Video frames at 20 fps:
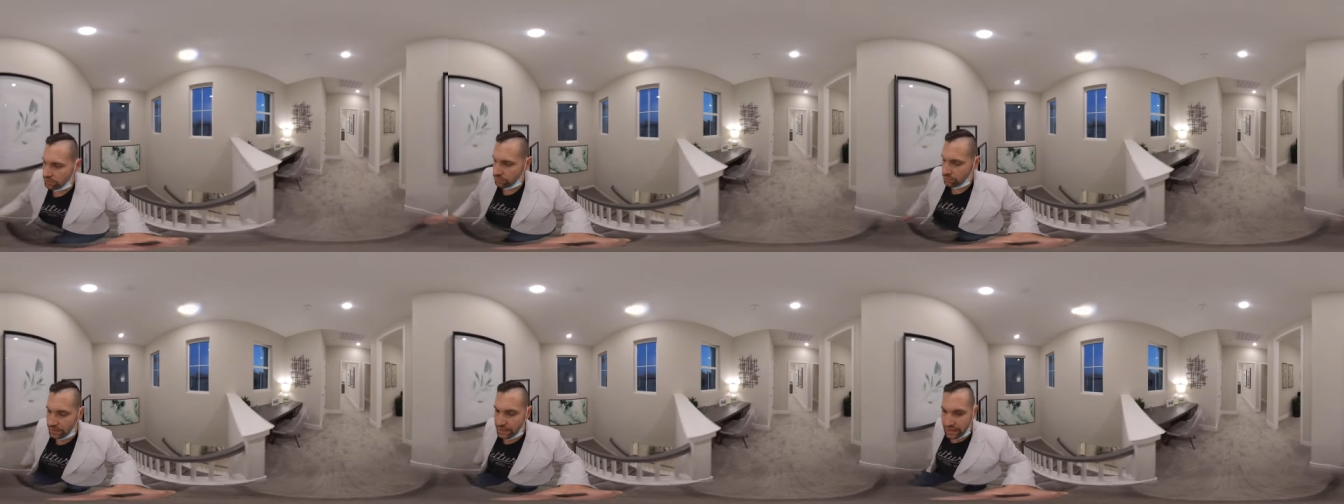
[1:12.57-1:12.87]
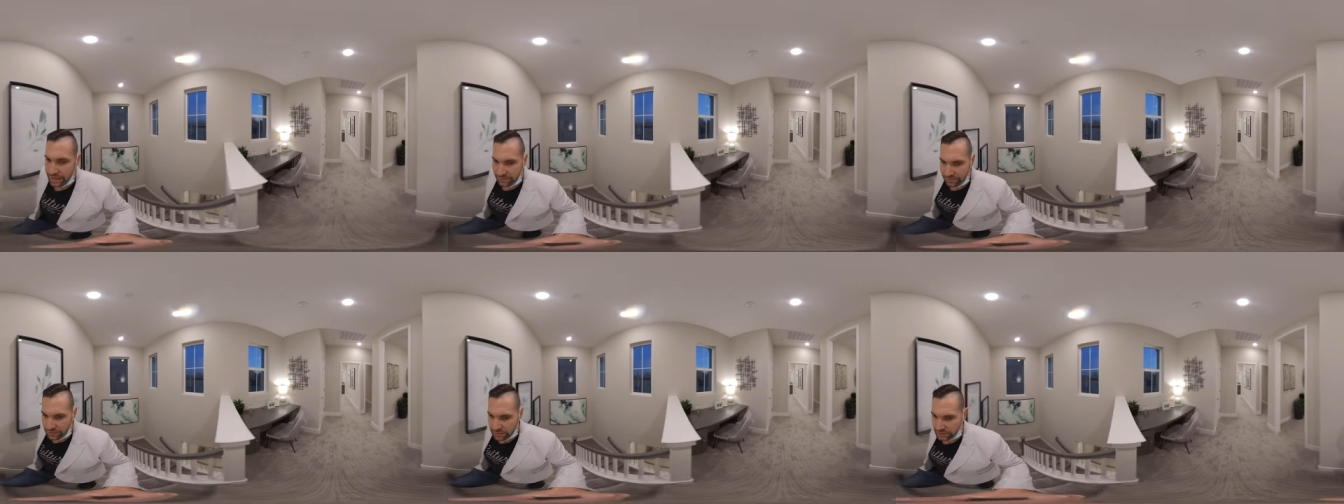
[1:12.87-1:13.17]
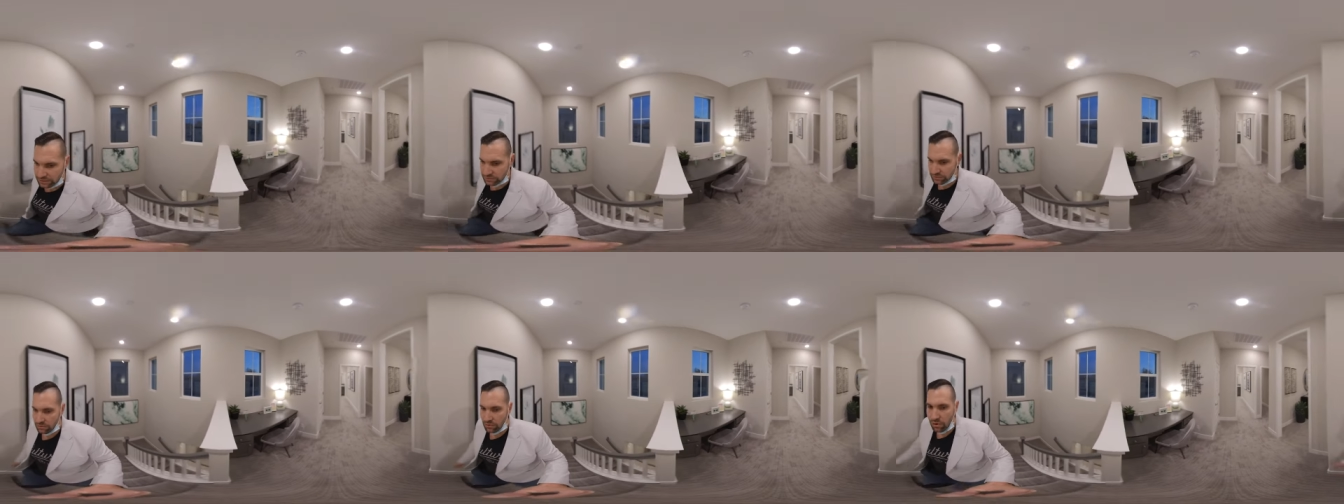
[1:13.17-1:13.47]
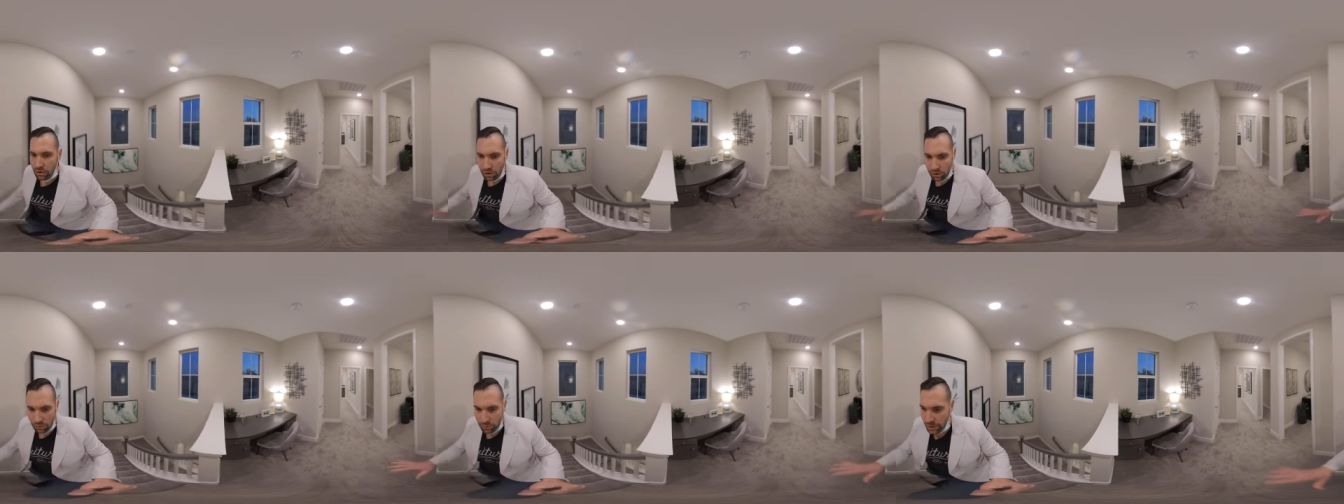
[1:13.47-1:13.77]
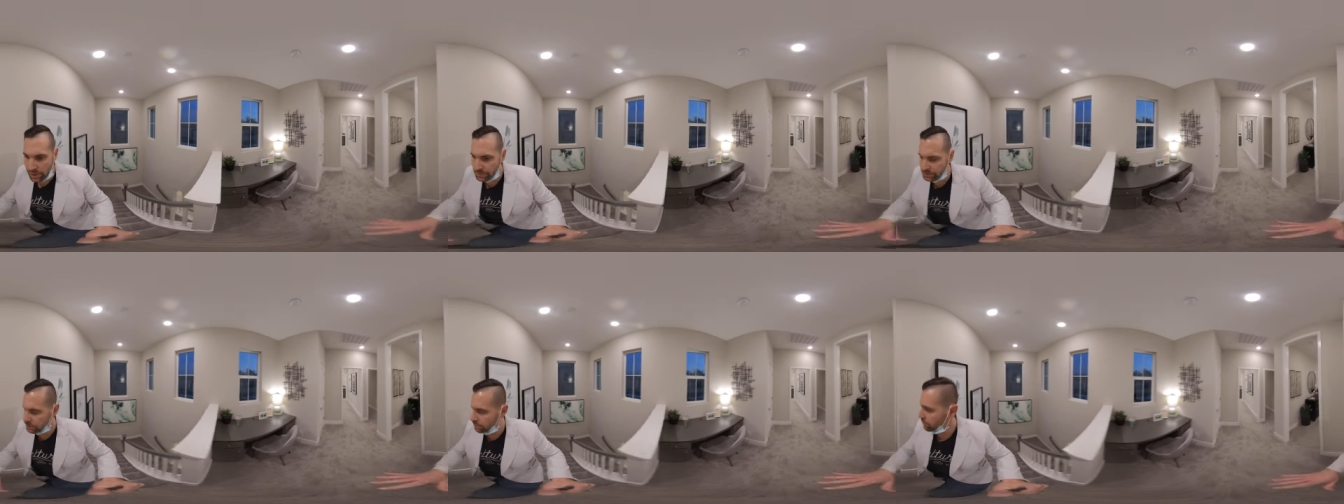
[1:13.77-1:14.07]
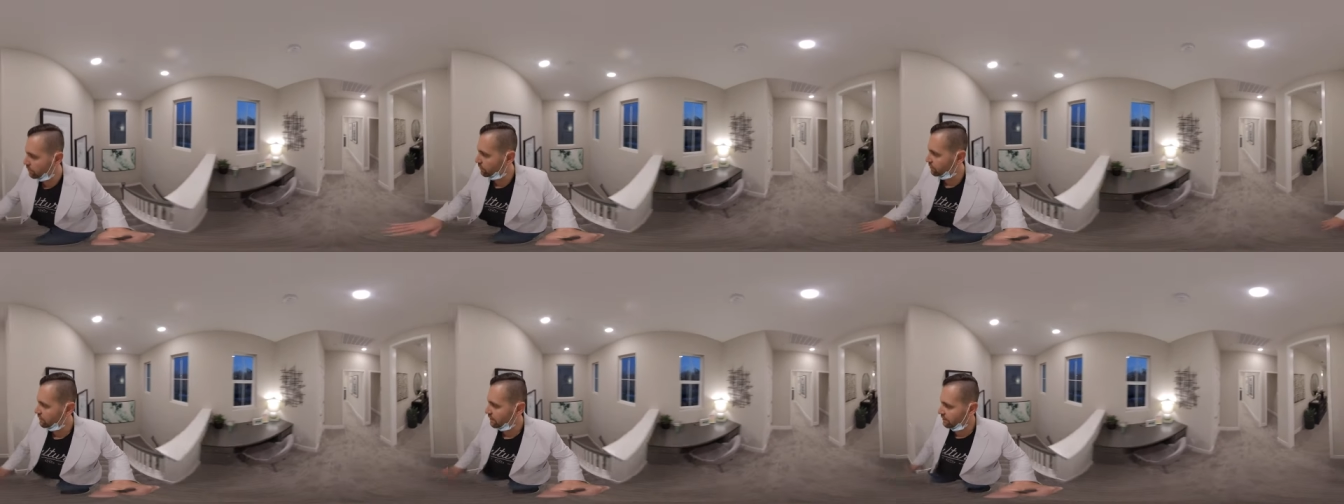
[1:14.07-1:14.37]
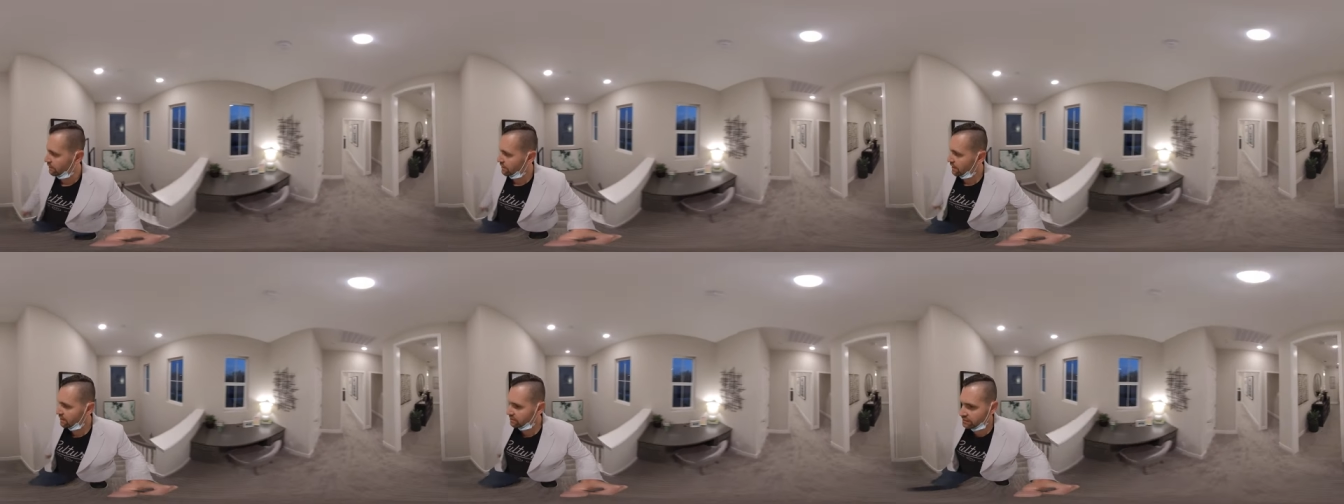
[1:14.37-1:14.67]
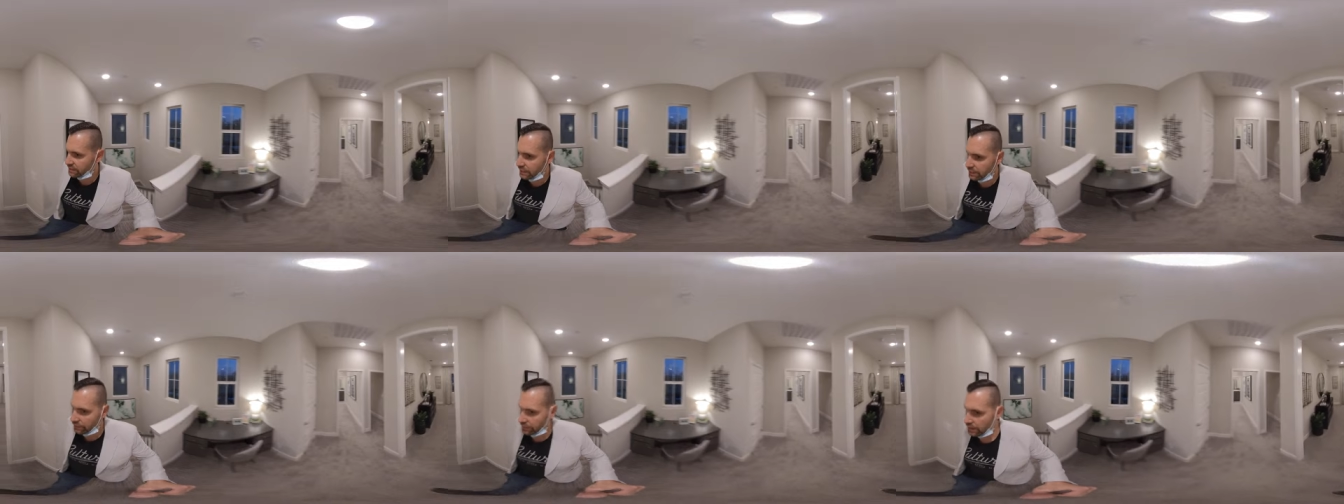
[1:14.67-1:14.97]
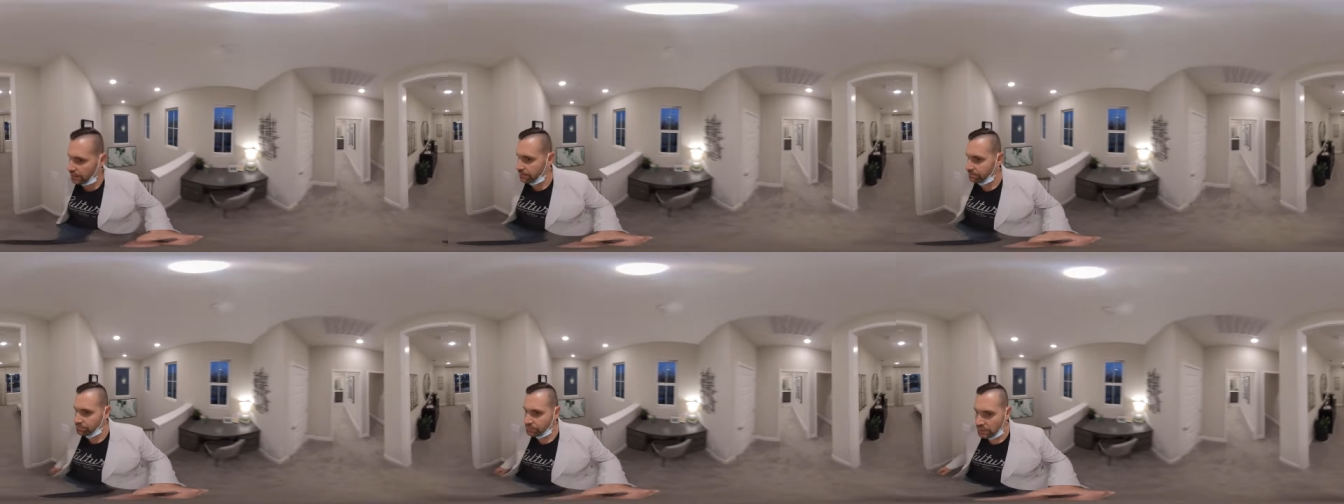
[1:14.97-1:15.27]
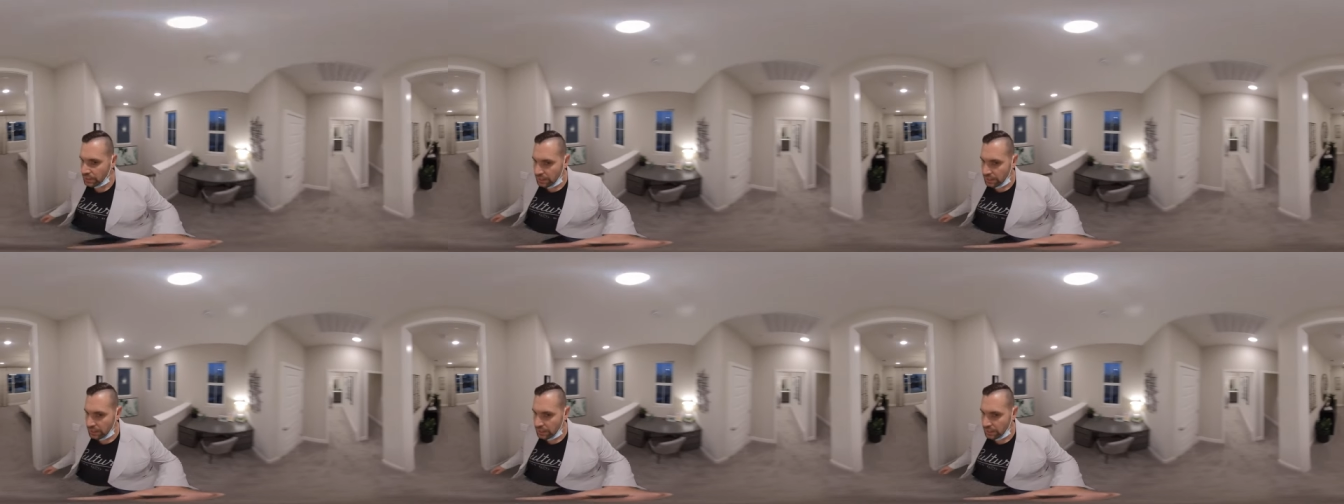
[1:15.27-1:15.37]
We have a nice little hallway with the built-in desk area.